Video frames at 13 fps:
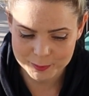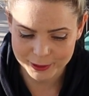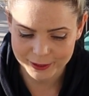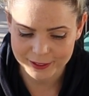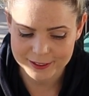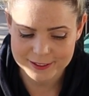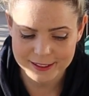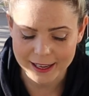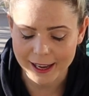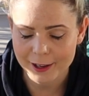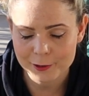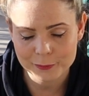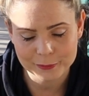because
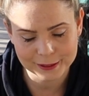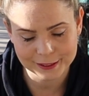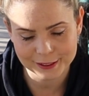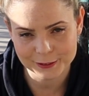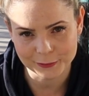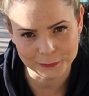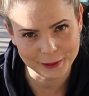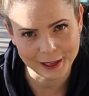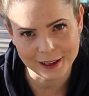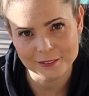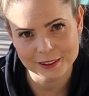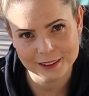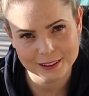I really don't
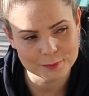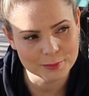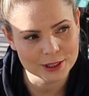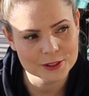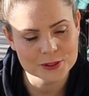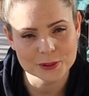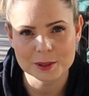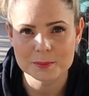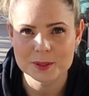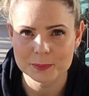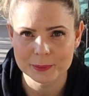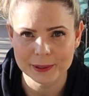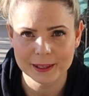have it in me to keep
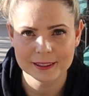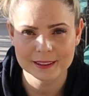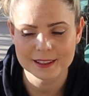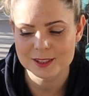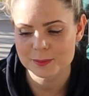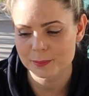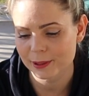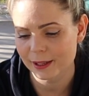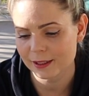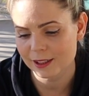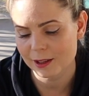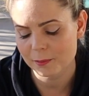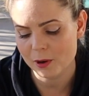spraying and
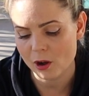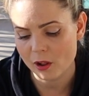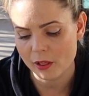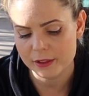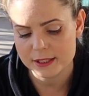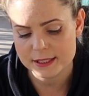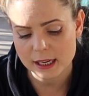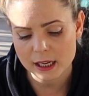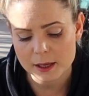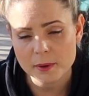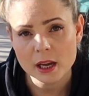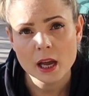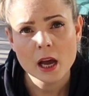spraying them all the
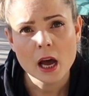time.